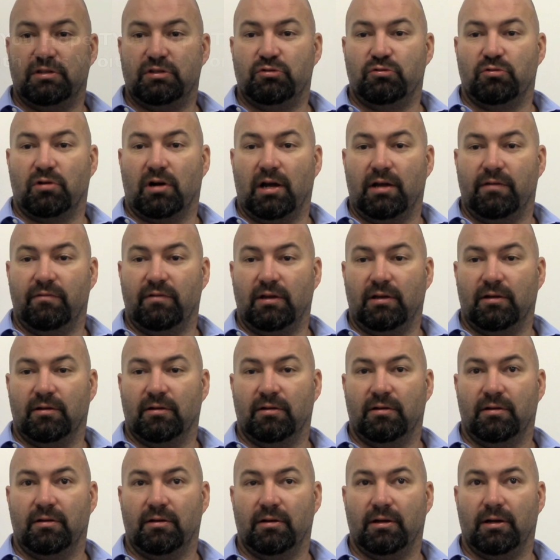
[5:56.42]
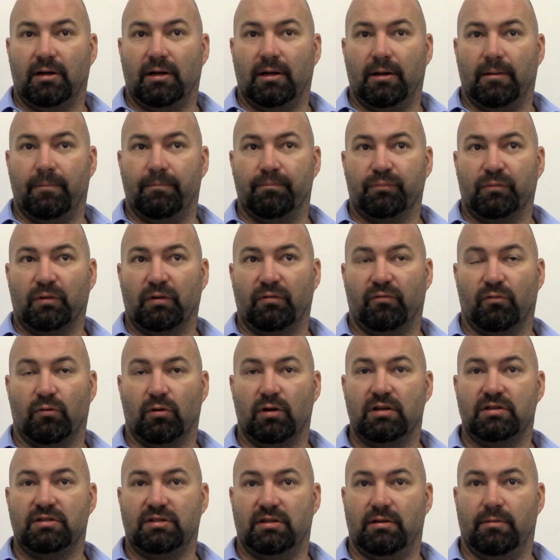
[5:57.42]
is driving um, for
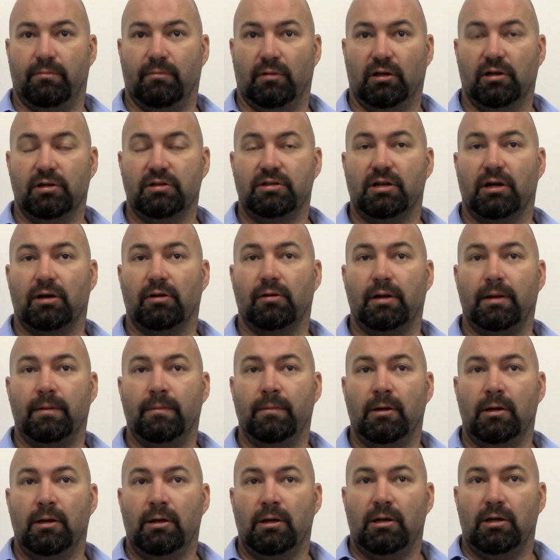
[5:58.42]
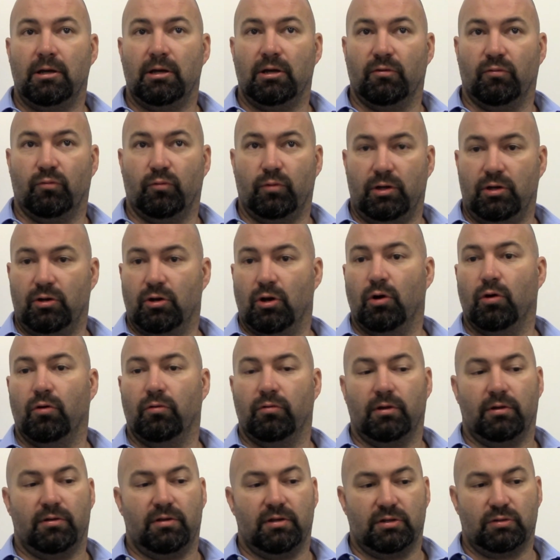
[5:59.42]
us in the military if we know
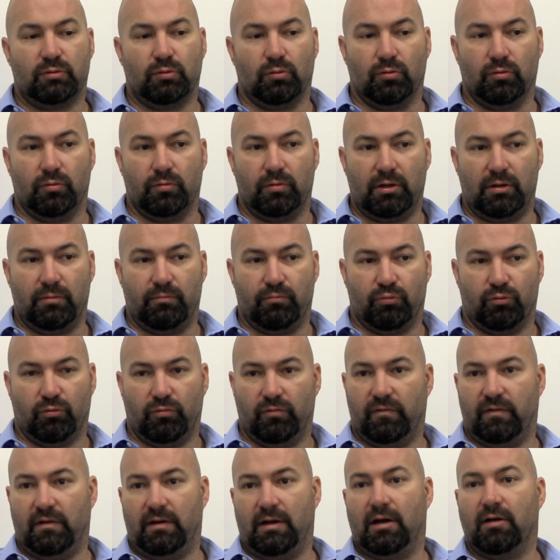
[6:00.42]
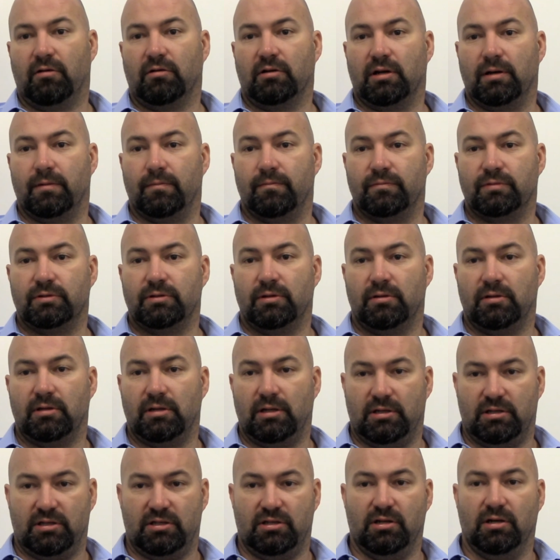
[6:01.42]
that this will improve the outcomes
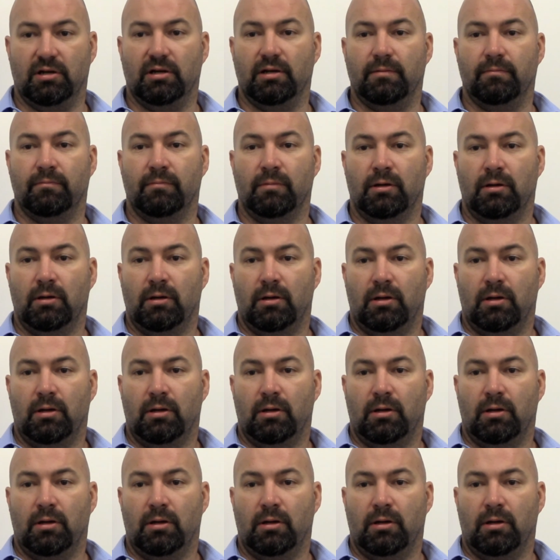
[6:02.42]
it's done.